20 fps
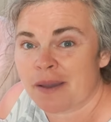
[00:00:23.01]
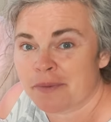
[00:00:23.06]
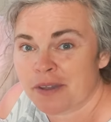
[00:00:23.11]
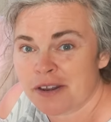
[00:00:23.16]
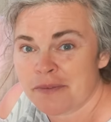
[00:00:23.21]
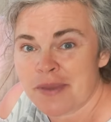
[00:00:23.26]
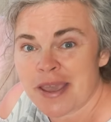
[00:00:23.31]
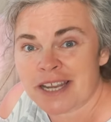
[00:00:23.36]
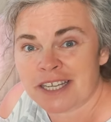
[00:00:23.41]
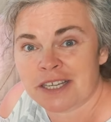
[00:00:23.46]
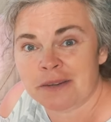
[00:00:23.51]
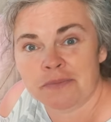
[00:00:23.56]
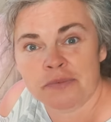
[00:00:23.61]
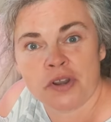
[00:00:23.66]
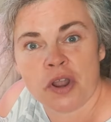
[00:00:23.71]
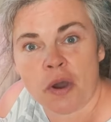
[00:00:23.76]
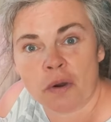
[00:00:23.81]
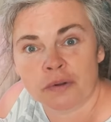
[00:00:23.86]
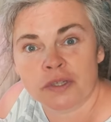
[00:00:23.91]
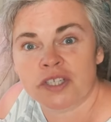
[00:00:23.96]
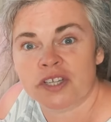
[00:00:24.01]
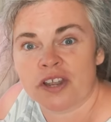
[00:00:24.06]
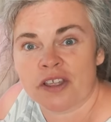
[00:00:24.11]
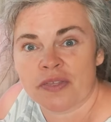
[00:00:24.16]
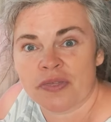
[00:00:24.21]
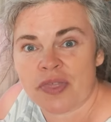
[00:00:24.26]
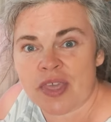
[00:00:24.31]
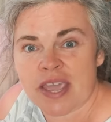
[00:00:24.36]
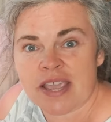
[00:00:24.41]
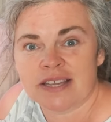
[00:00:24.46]
I'm going to make some notes
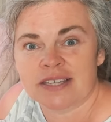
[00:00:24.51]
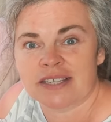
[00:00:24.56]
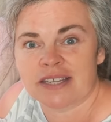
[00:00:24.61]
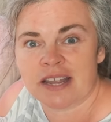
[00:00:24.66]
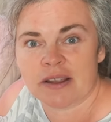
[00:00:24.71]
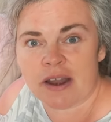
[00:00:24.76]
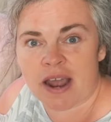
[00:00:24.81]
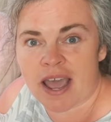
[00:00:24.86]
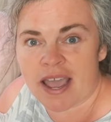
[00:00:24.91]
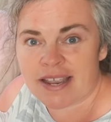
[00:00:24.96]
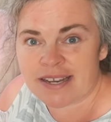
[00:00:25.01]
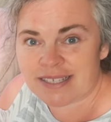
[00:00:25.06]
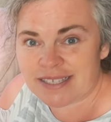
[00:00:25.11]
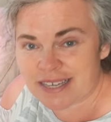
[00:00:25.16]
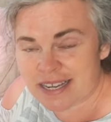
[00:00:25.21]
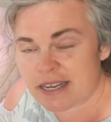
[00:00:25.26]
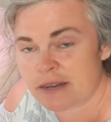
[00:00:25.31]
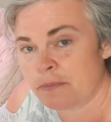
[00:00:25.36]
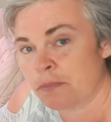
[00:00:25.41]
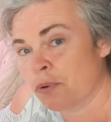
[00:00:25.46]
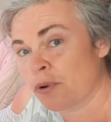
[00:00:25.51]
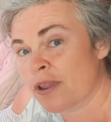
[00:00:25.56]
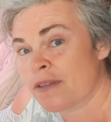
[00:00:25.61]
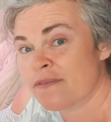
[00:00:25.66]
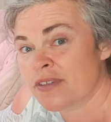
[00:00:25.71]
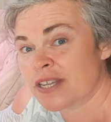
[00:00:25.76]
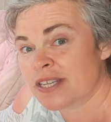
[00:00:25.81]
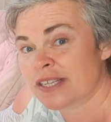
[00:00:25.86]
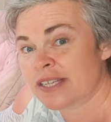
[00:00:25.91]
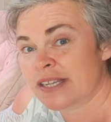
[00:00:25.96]
on things that I did
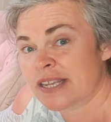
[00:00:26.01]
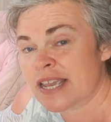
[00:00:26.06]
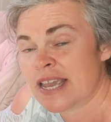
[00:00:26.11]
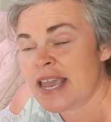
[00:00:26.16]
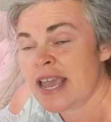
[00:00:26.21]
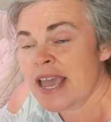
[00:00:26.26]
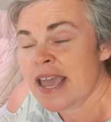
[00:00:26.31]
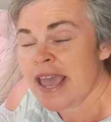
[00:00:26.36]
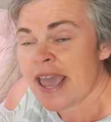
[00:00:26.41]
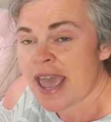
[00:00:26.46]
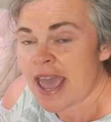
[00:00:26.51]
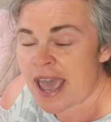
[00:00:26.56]
previously